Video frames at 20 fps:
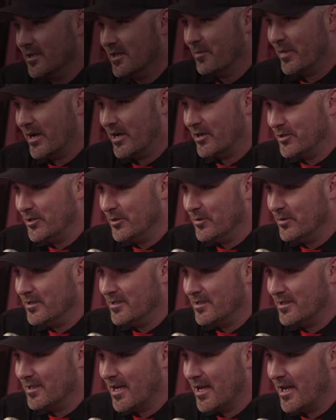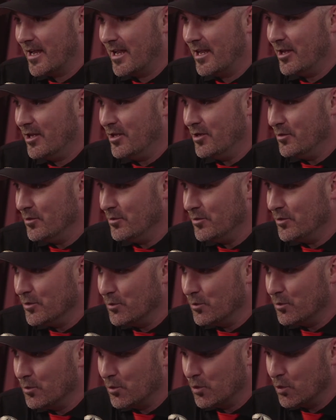about you is that you
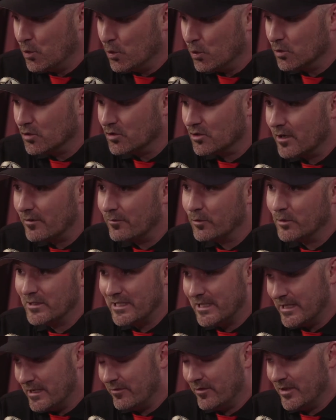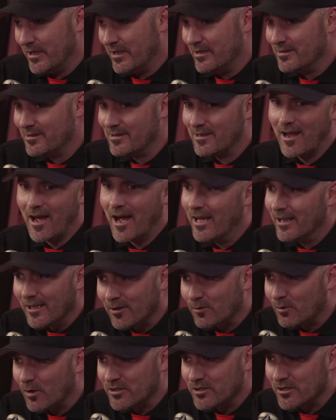do cool stuff with TVs, and I
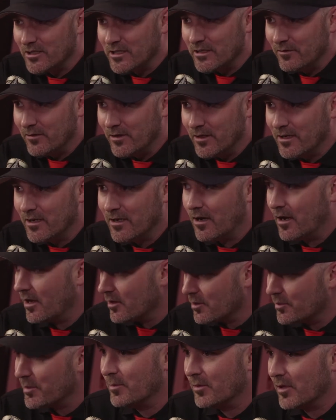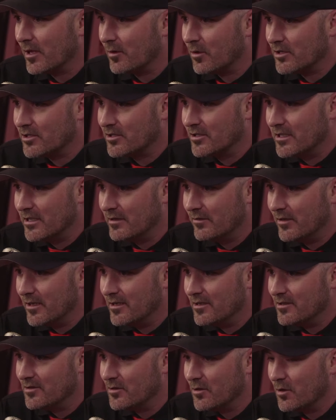like watching TV, and other people like watching
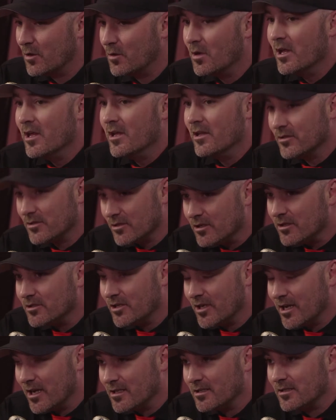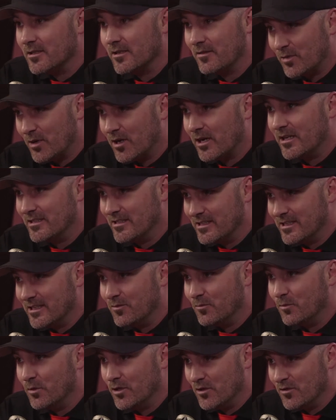TV, and so there's a good chance that they've probably
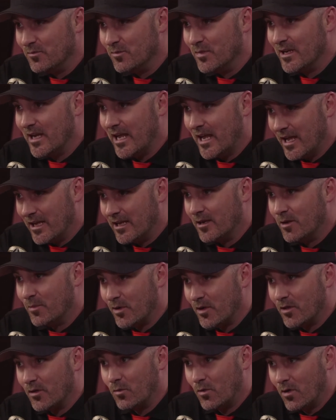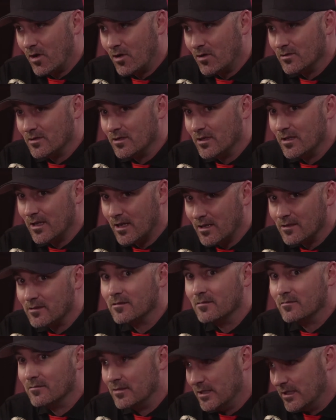seen what you've been hanging up on the walls, and
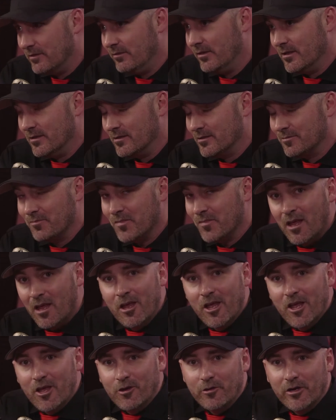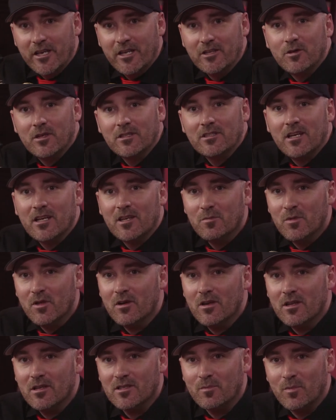that's TVs. Greetings, Red Tie
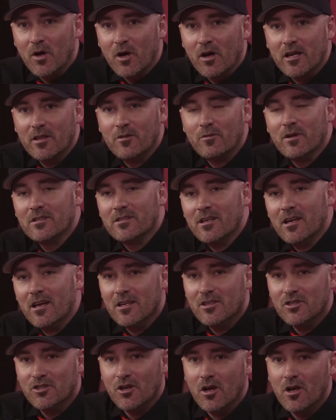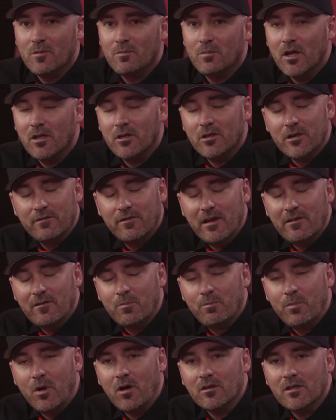community. It's the Ball Guy and the Red Tie. John Butler, your favorite
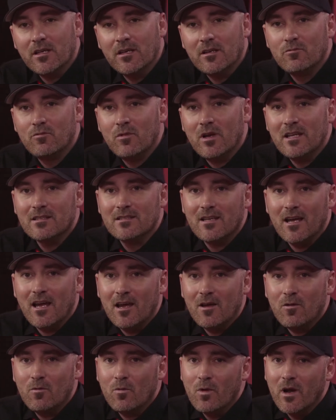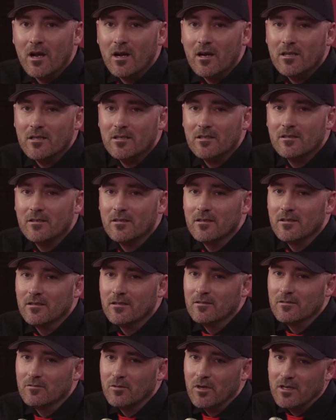bald-headed red tie
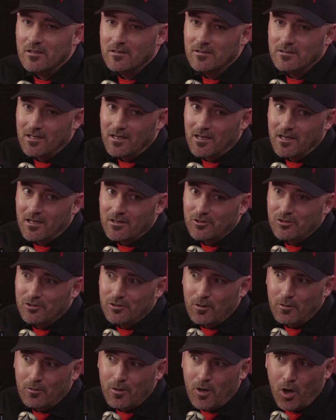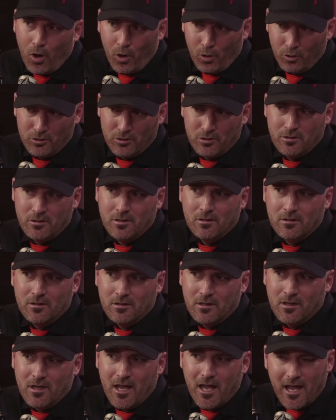wearing red tie show host
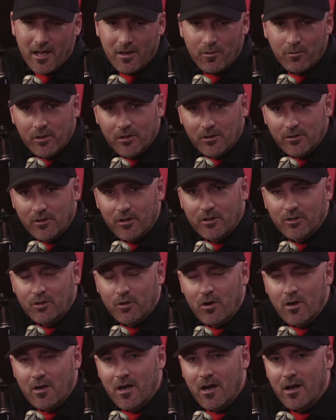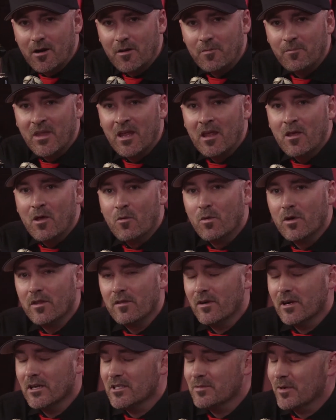and realtor extraordinaire, with a
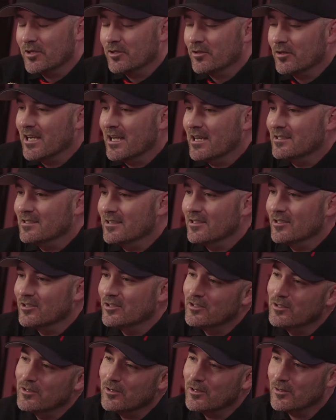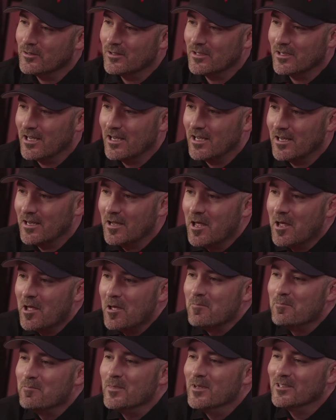very special guest in the studio today,
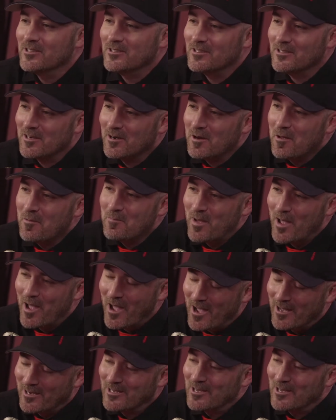Mr. Pat